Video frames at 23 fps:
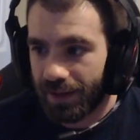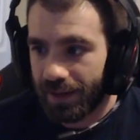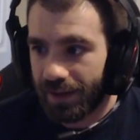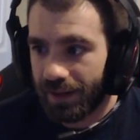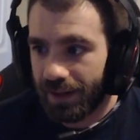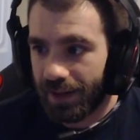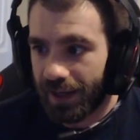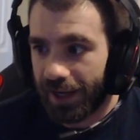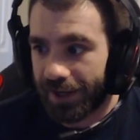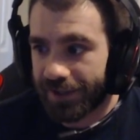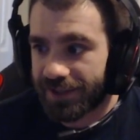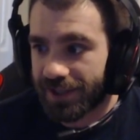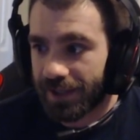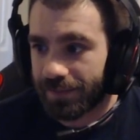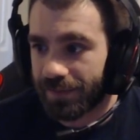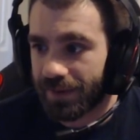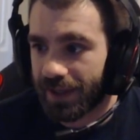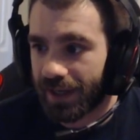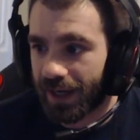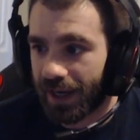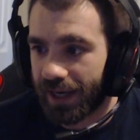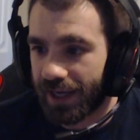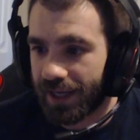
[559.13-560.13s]
it's
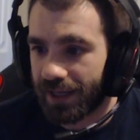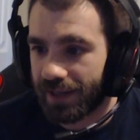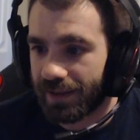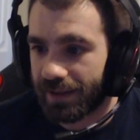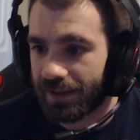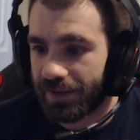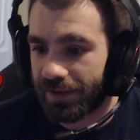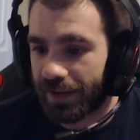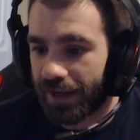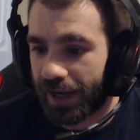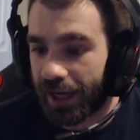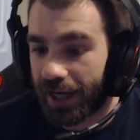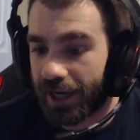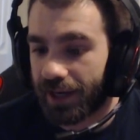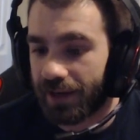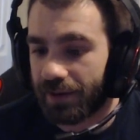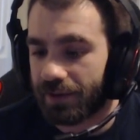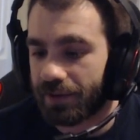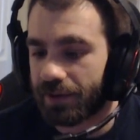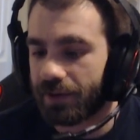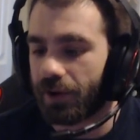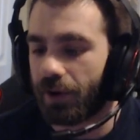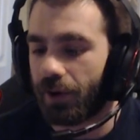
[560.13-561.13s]
something I can
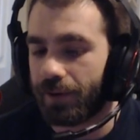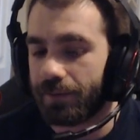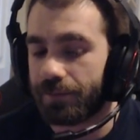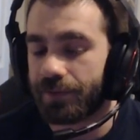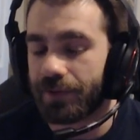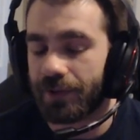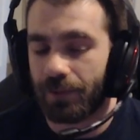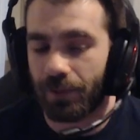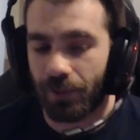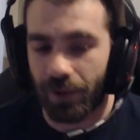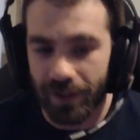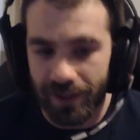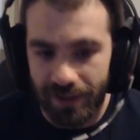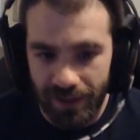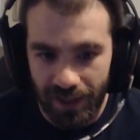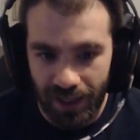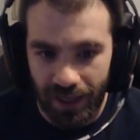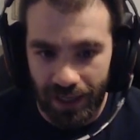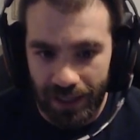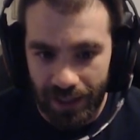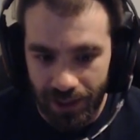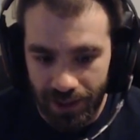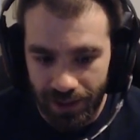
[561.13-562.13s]
hopefully one
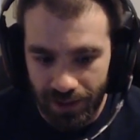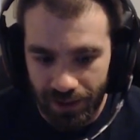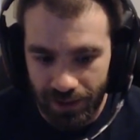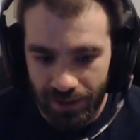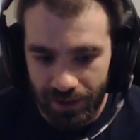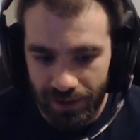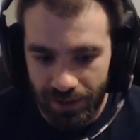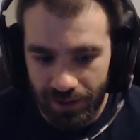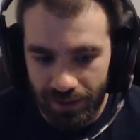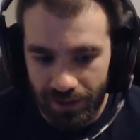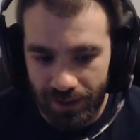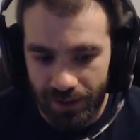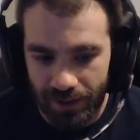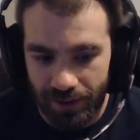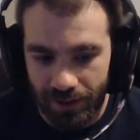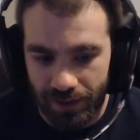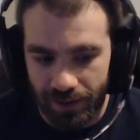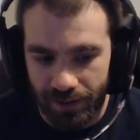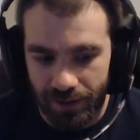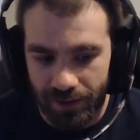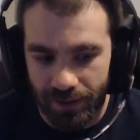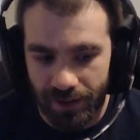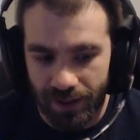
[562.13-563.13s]
day
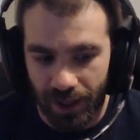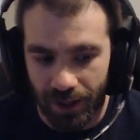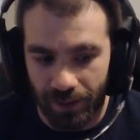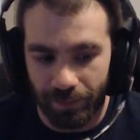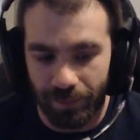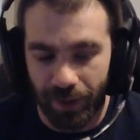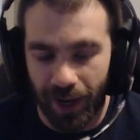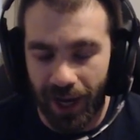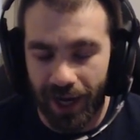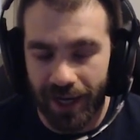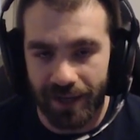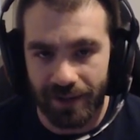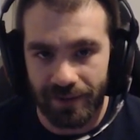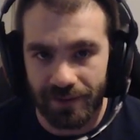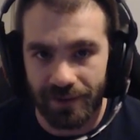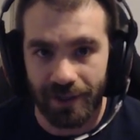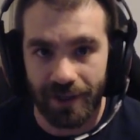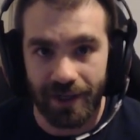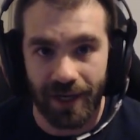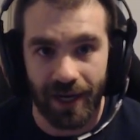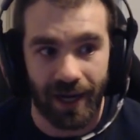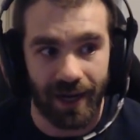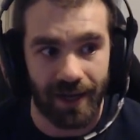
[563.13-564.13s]
come back and
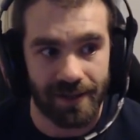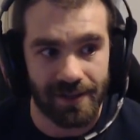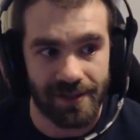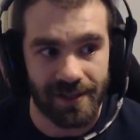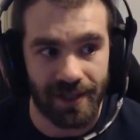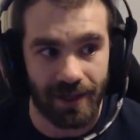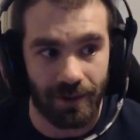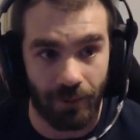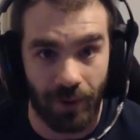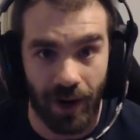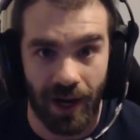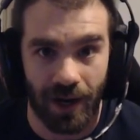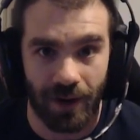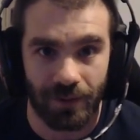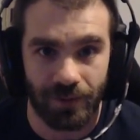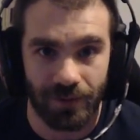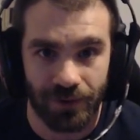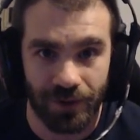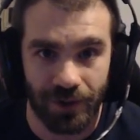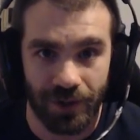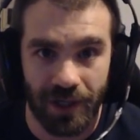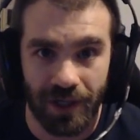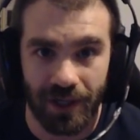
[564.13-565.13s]
look at and say, wow,
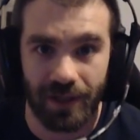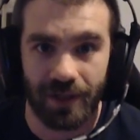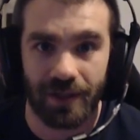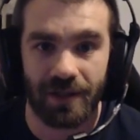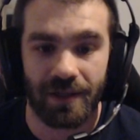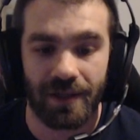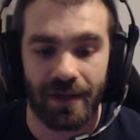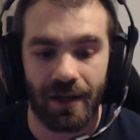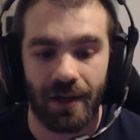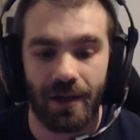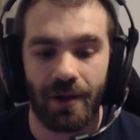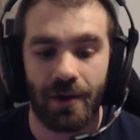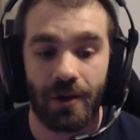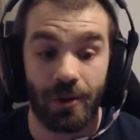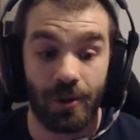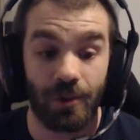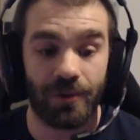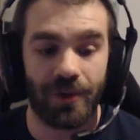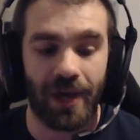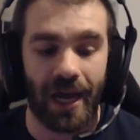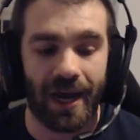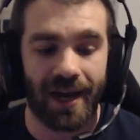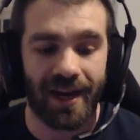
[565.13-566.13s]
look at
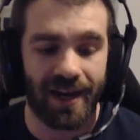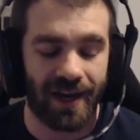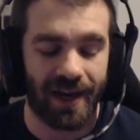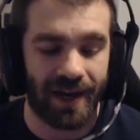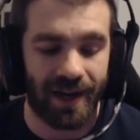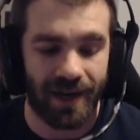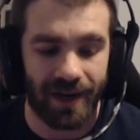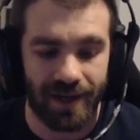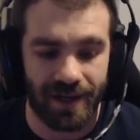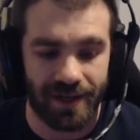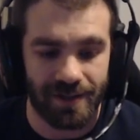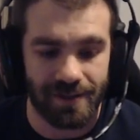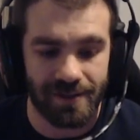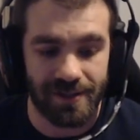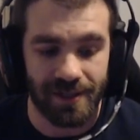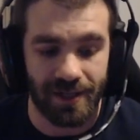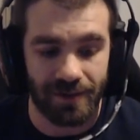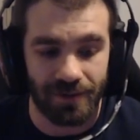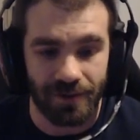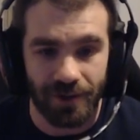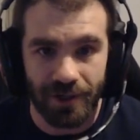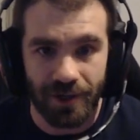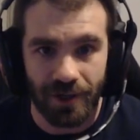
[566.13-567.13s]
who that guy is
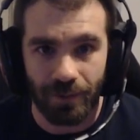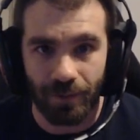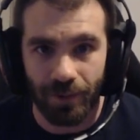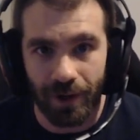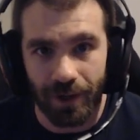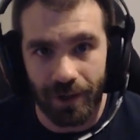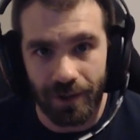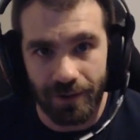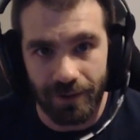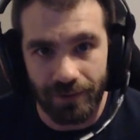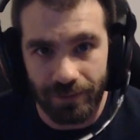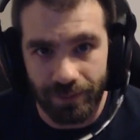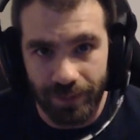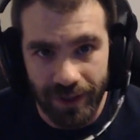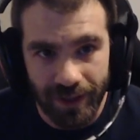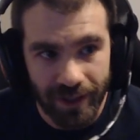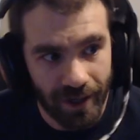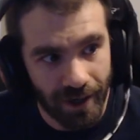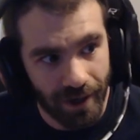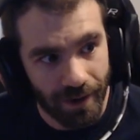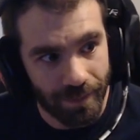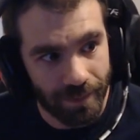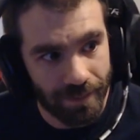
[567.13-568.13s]
and look at where you've
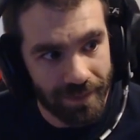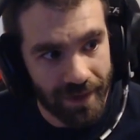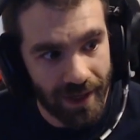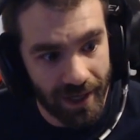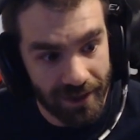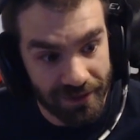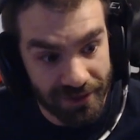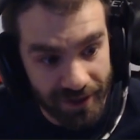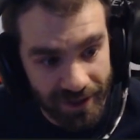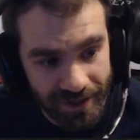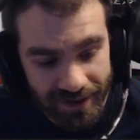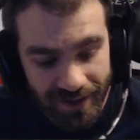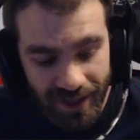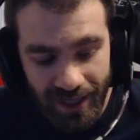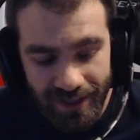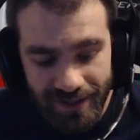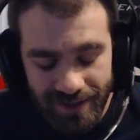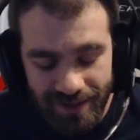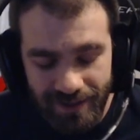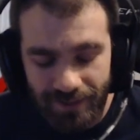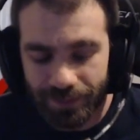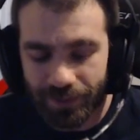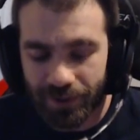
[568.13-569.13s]
become. I think
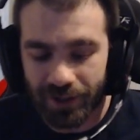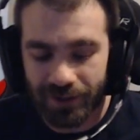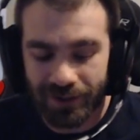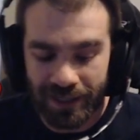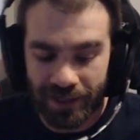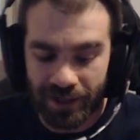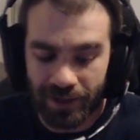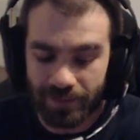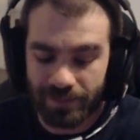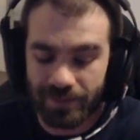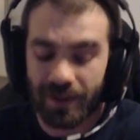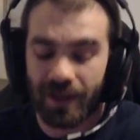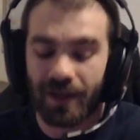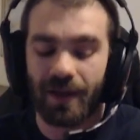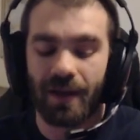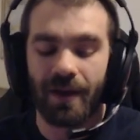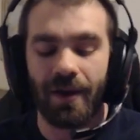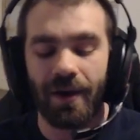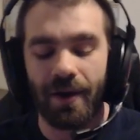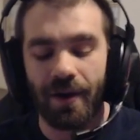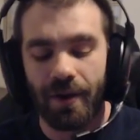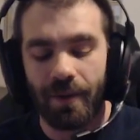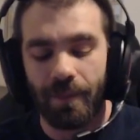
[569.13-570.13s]
that's the part that I'm
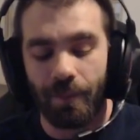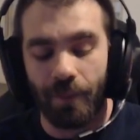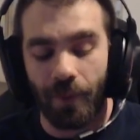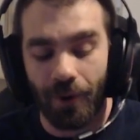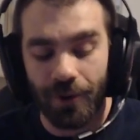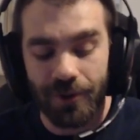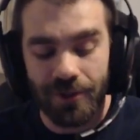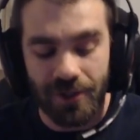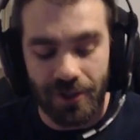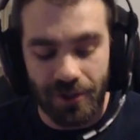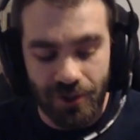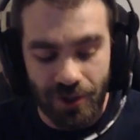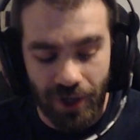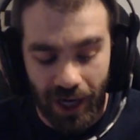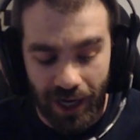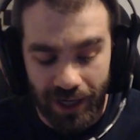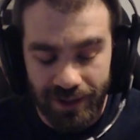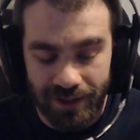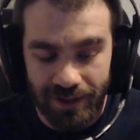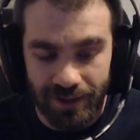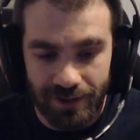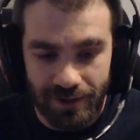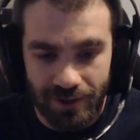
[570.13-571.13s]
most
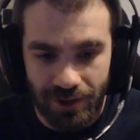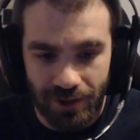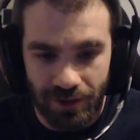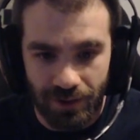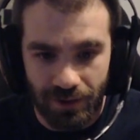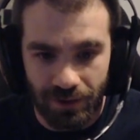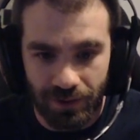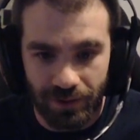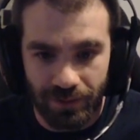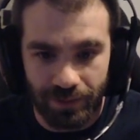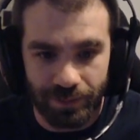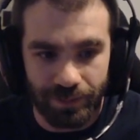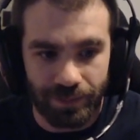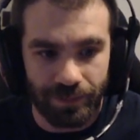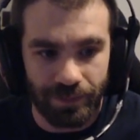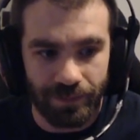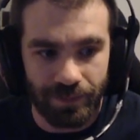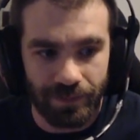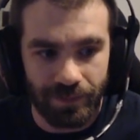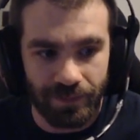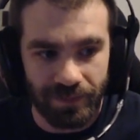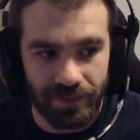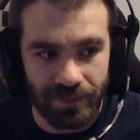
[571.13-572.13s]
attracted to.
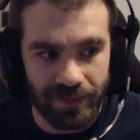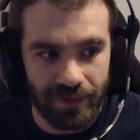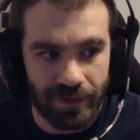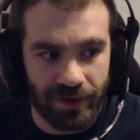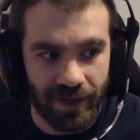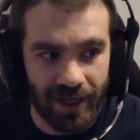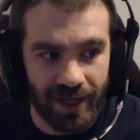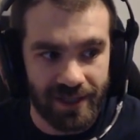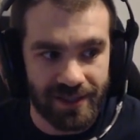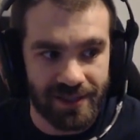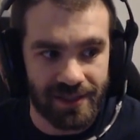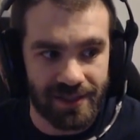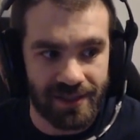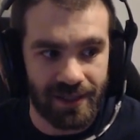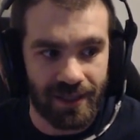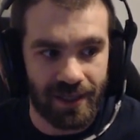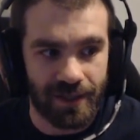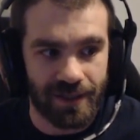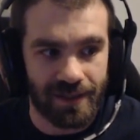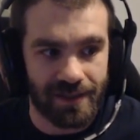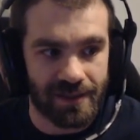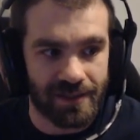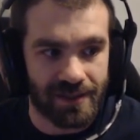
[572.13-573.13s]
This
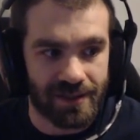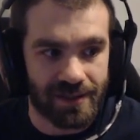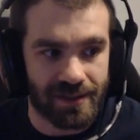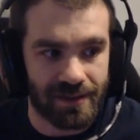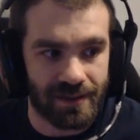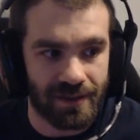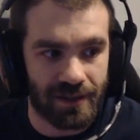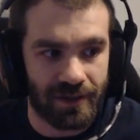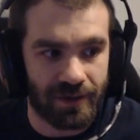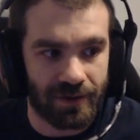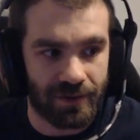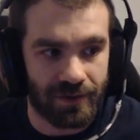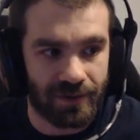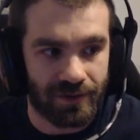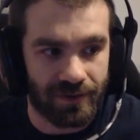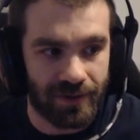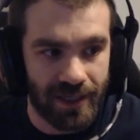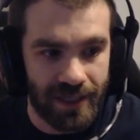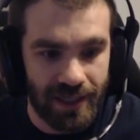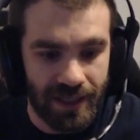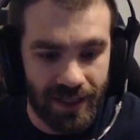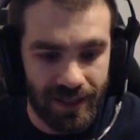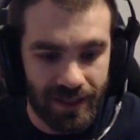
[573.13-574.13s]
is
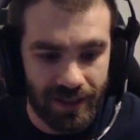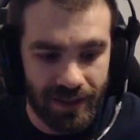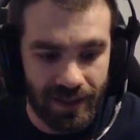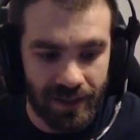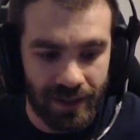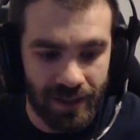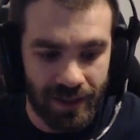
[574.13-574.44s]
the